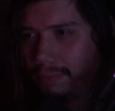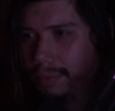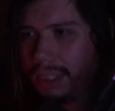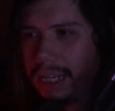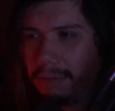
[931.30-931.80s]

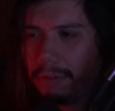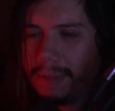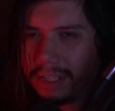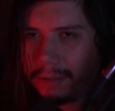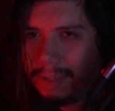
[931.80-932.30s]
And we're
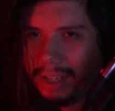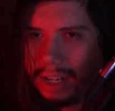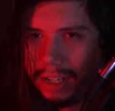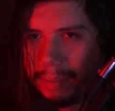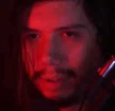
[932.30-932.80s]
back to the
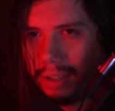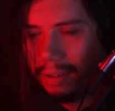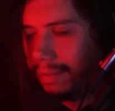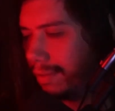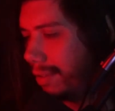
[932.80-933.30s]
beginning, I
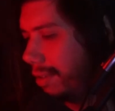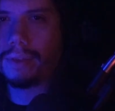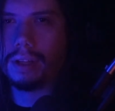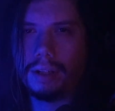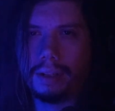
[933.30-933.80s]
believe.
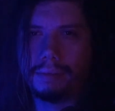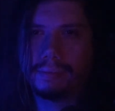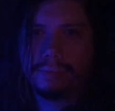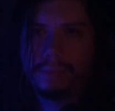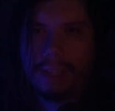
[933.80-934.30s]
Alright.
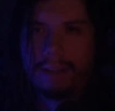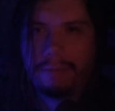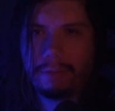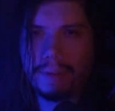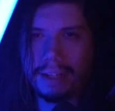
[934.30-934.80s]
And
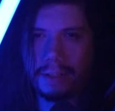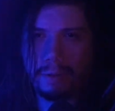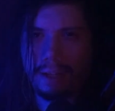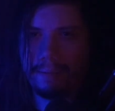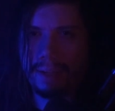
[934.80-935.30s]
we're back
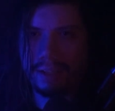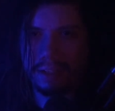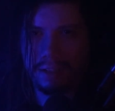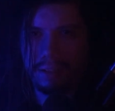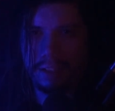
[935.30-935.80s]
to a basic
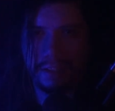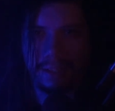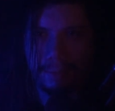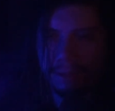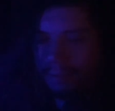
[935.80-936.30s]
lightsaber.